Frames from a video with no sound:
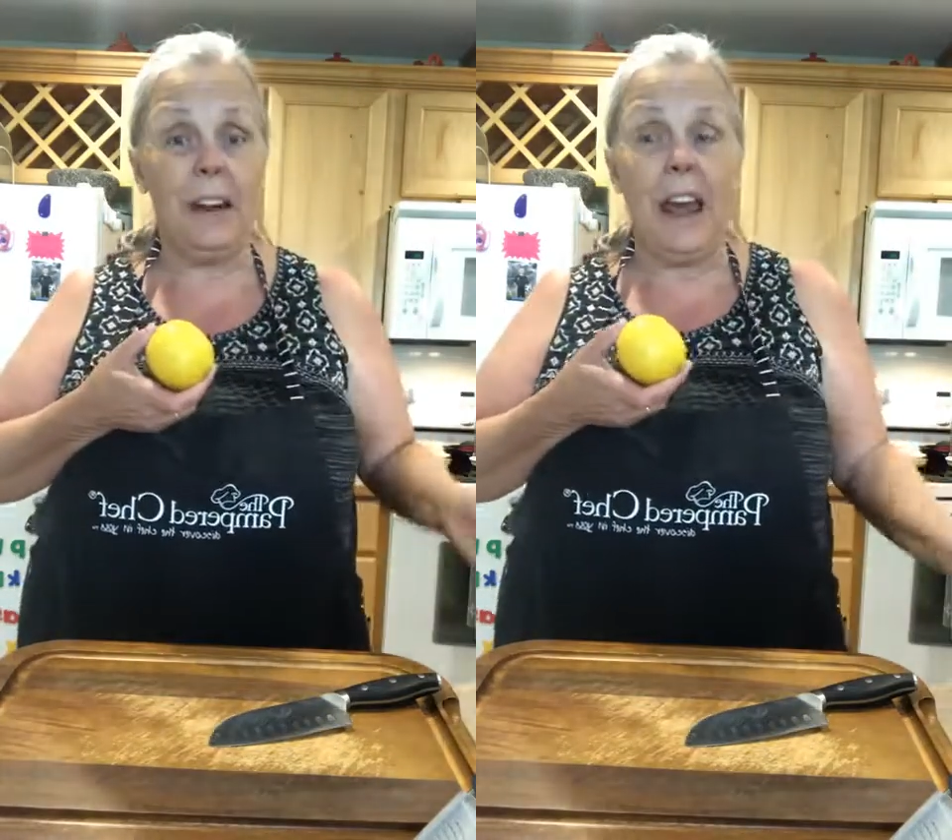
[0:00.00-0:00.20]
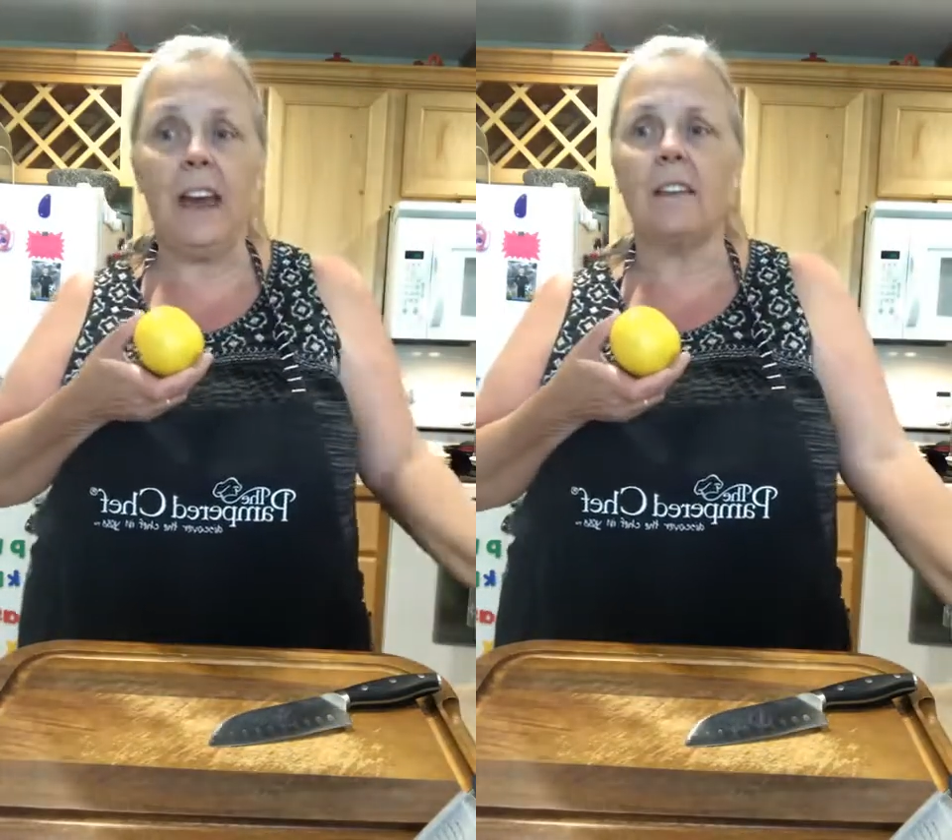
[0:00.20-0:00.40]

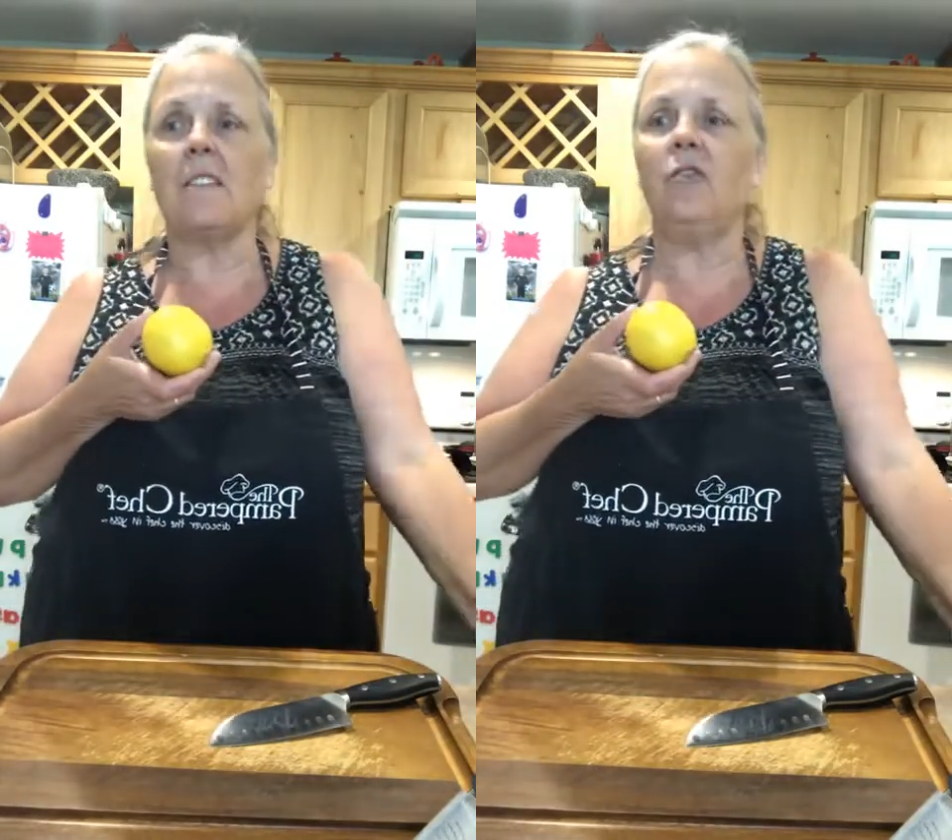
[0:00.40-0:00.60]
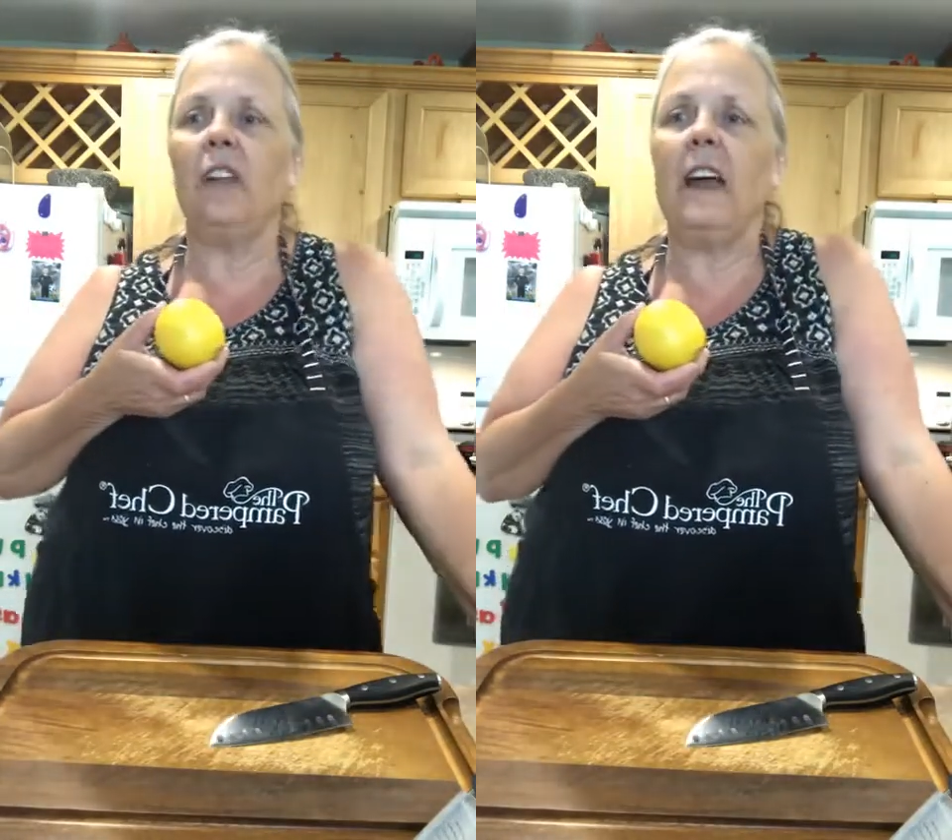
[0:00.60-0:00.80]

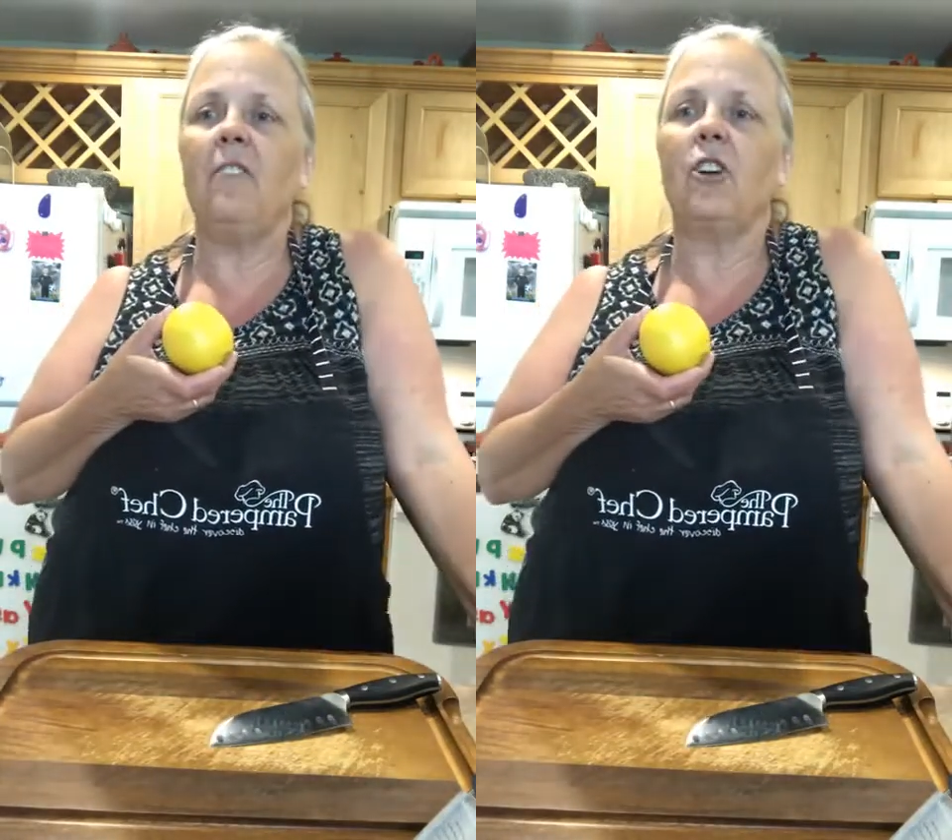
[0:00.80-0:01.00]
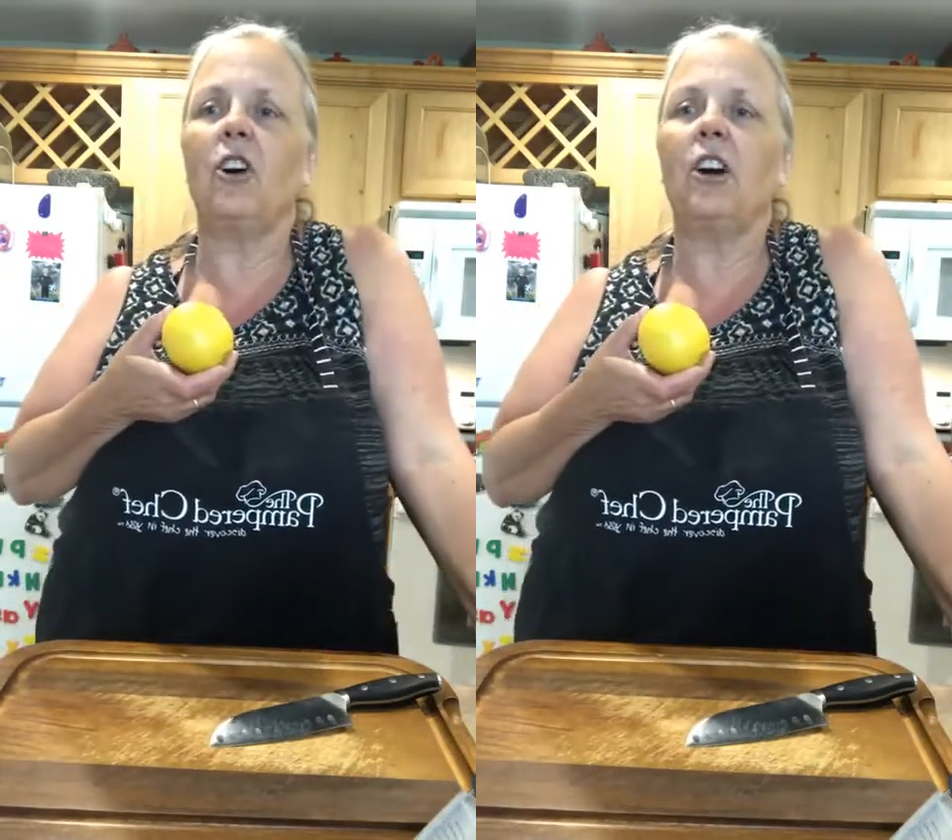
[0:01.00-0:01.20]
enhance
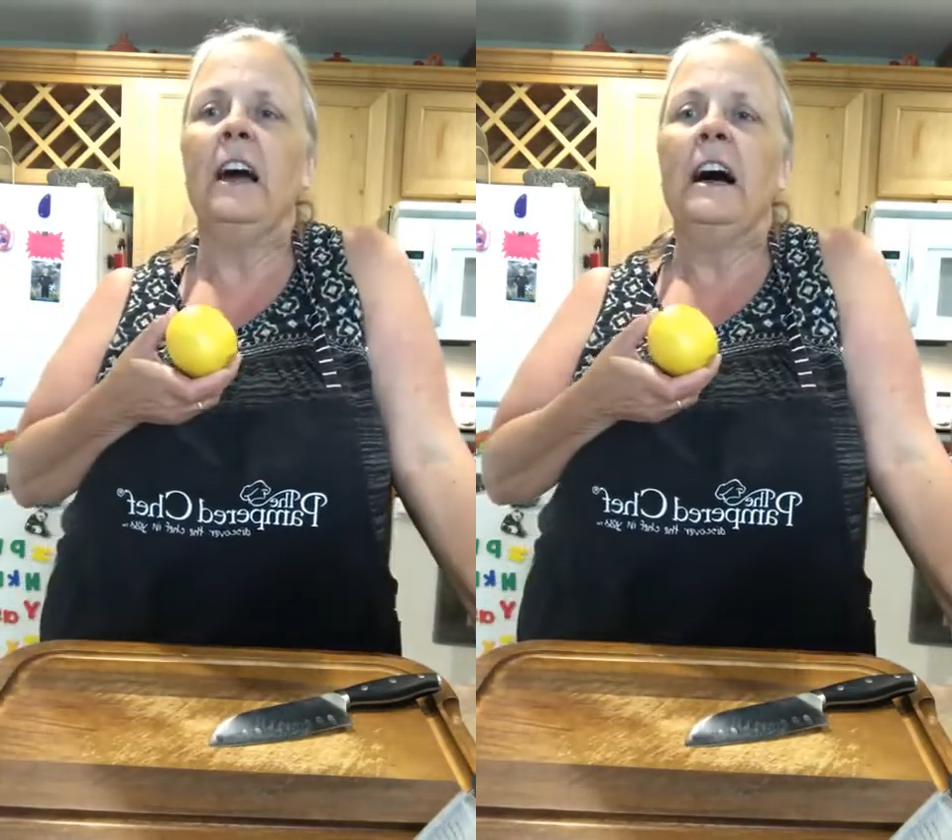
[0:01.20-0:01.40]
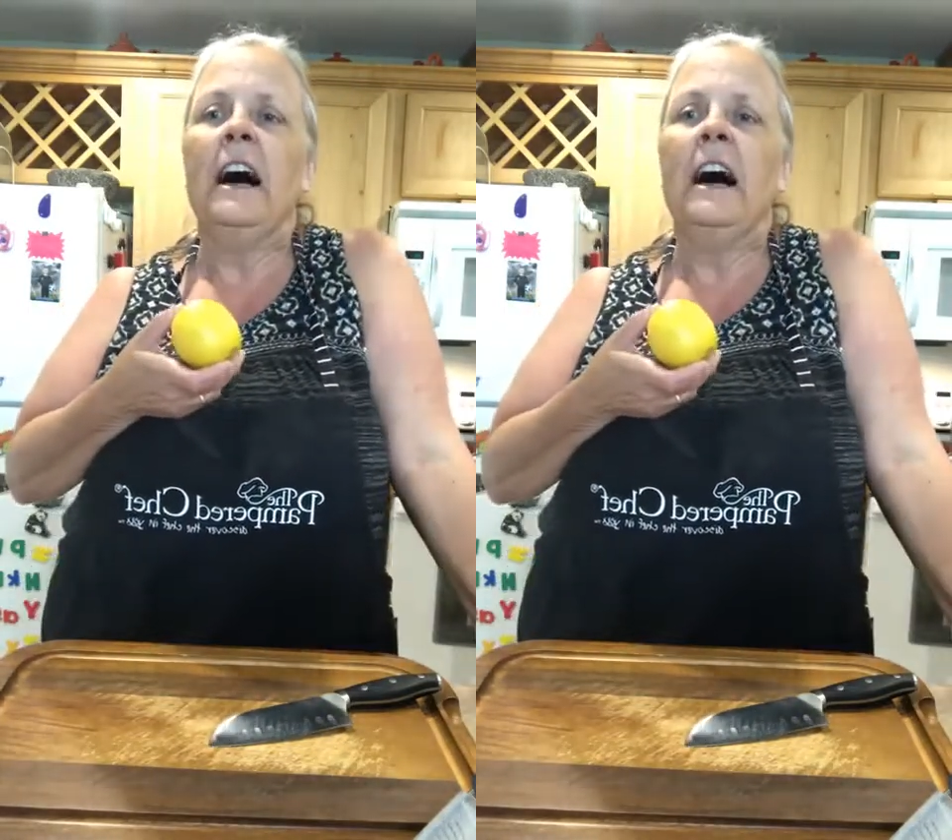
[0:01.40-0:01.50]
flavor,